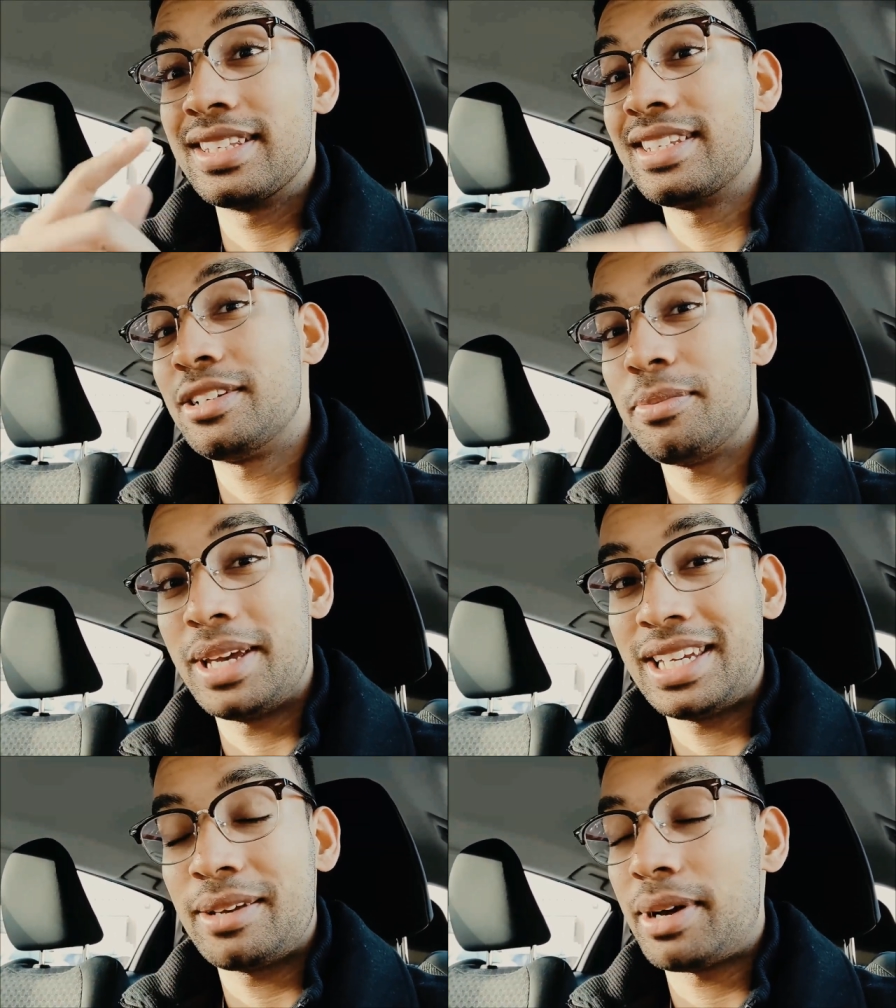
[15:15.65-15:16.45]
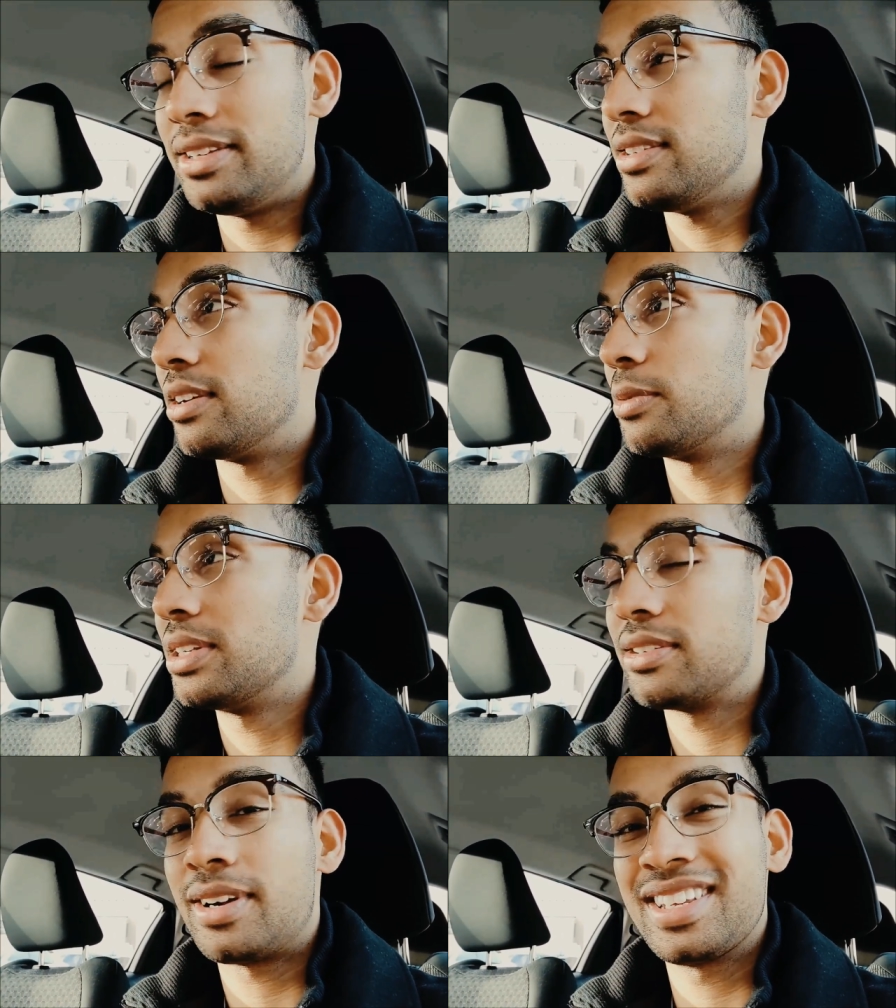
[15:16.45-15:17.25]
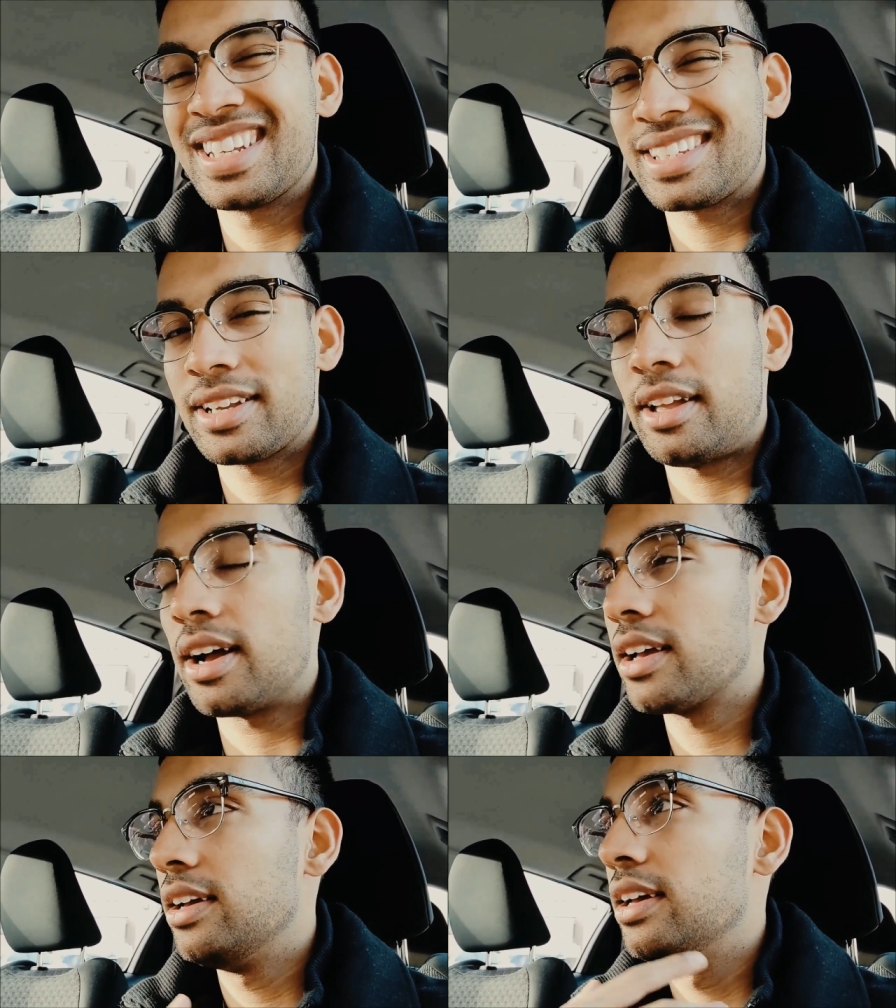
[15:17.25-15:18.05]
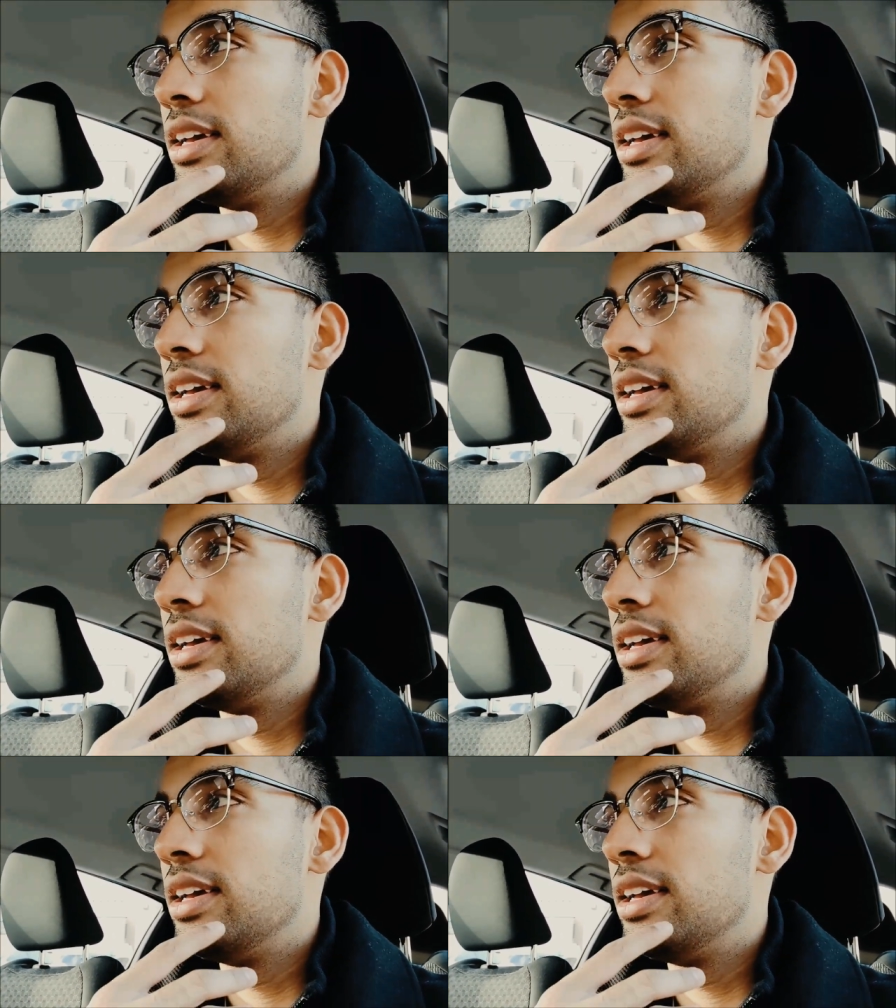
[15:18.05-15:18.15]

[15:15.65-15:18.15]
and still making my dinner, which is around six o'clock.